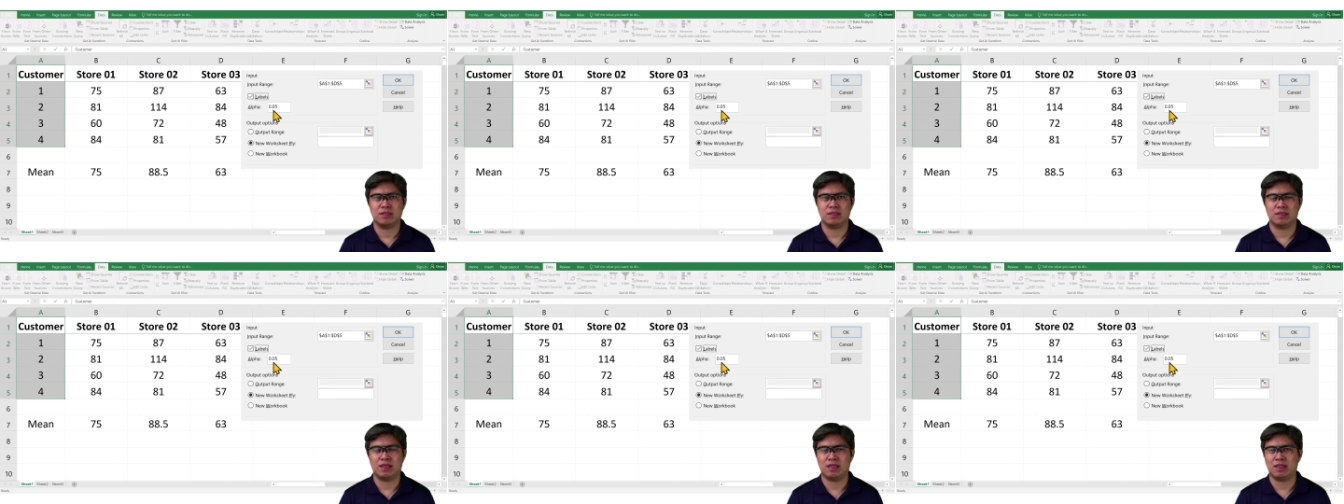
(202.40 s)

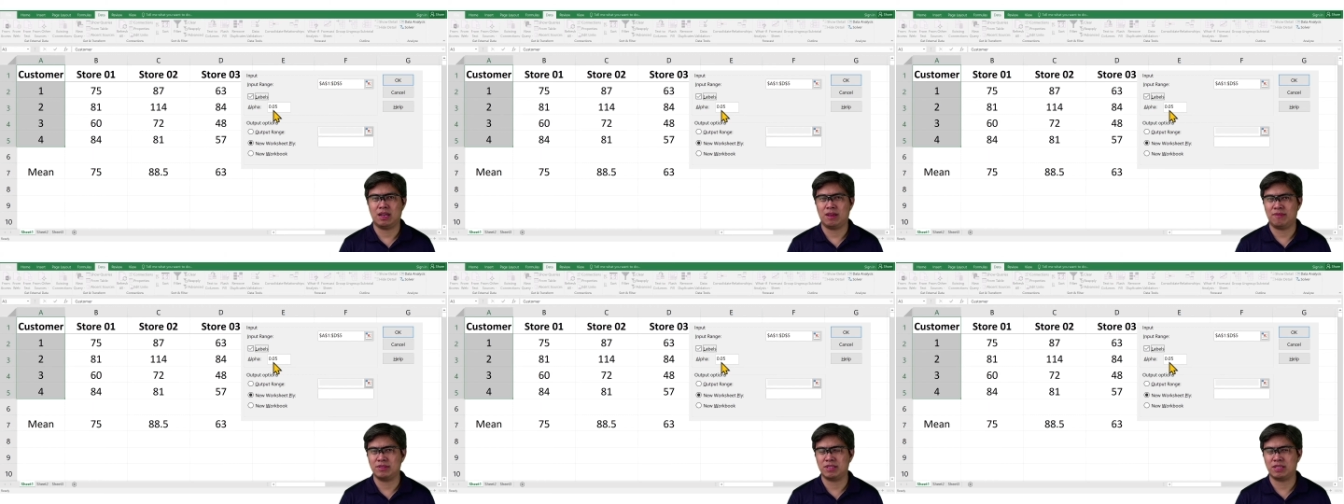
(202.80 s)
Then the
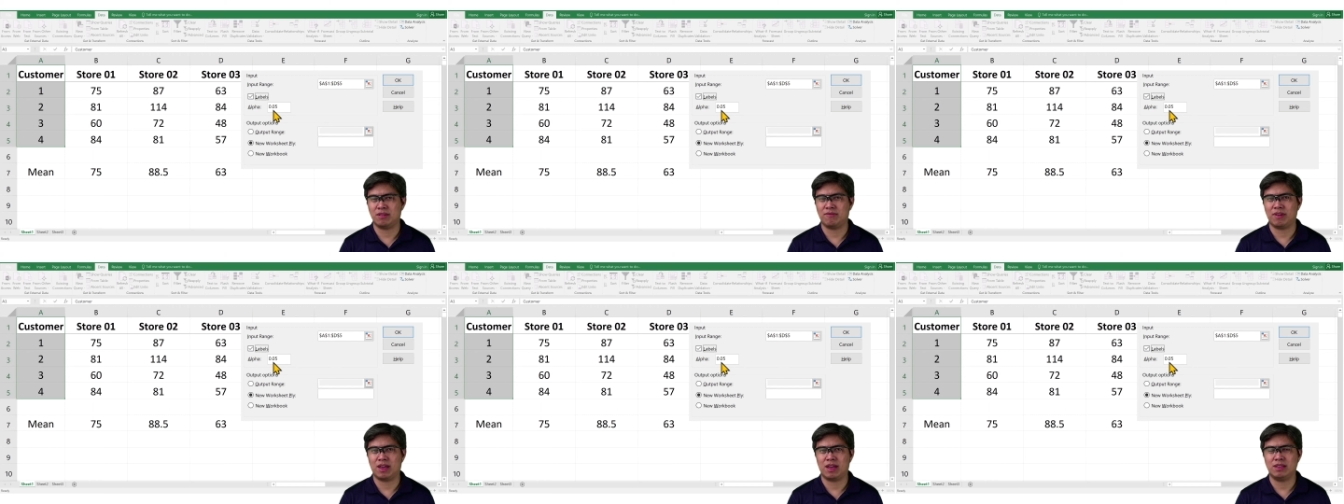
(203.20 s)
level
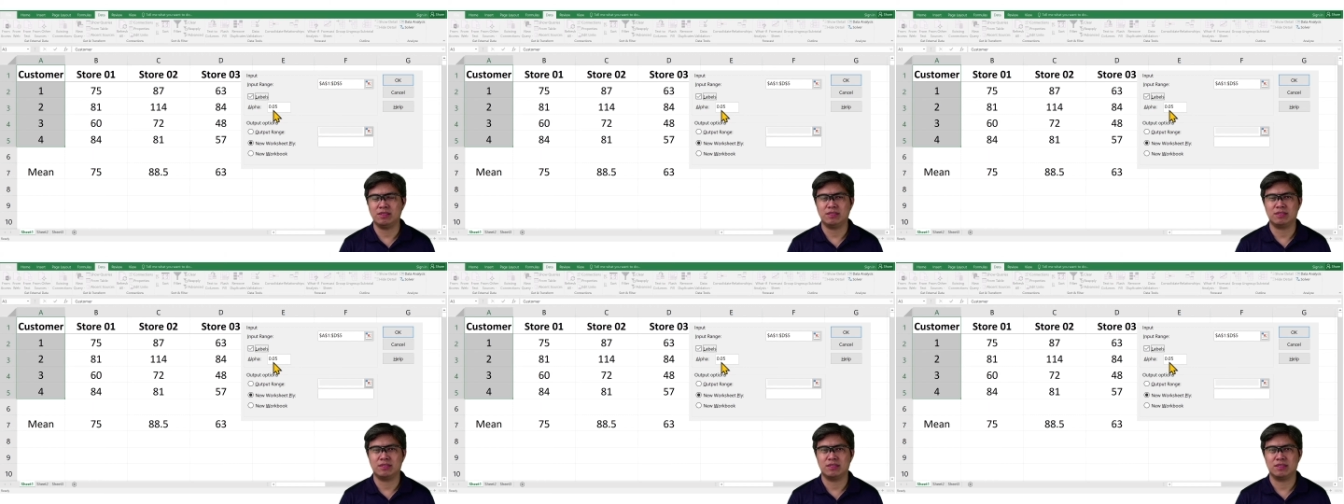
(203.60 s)

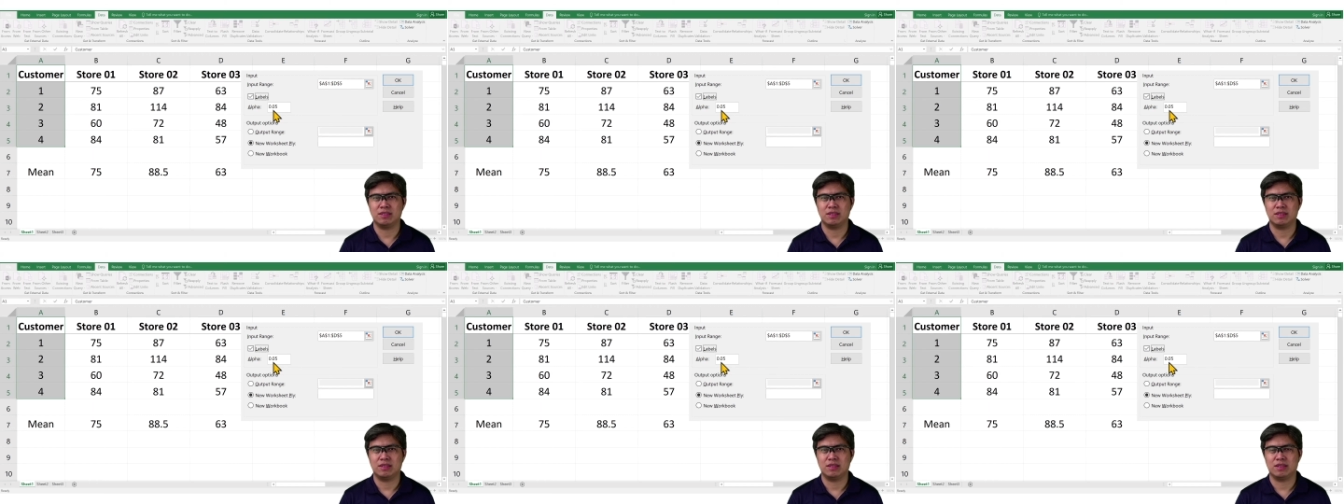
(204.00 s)
significance
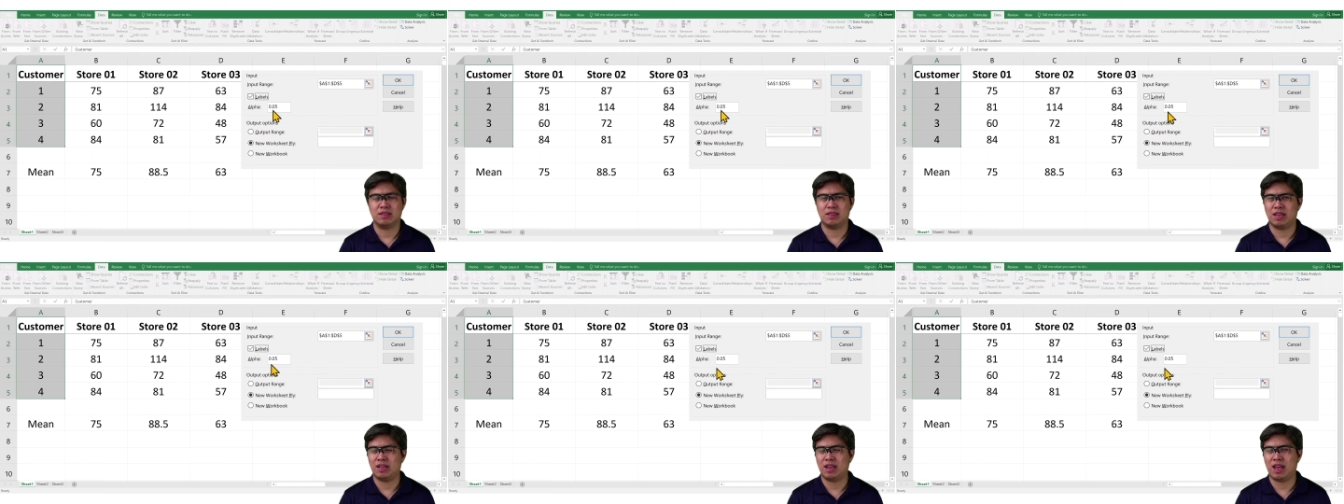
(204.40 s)
then the